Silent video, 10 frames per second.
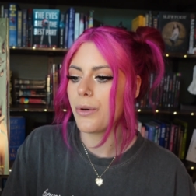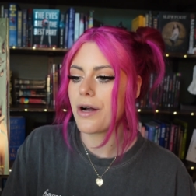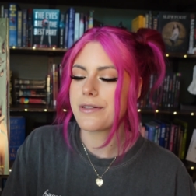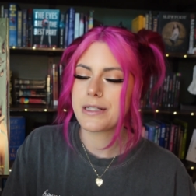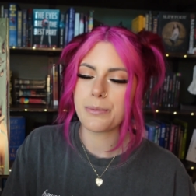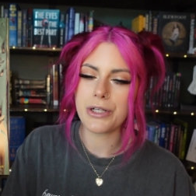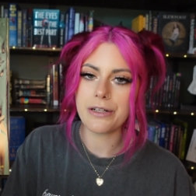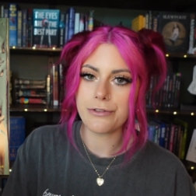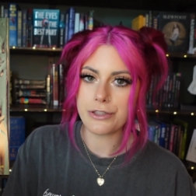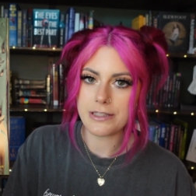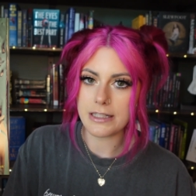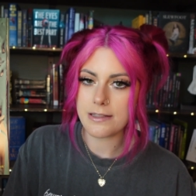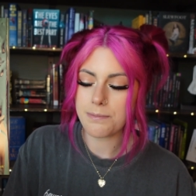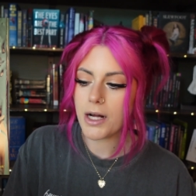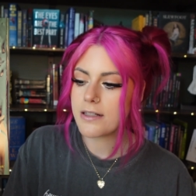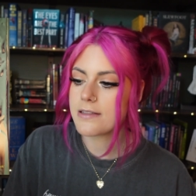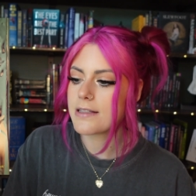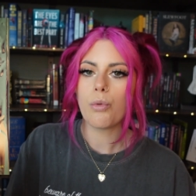are separated for 6 months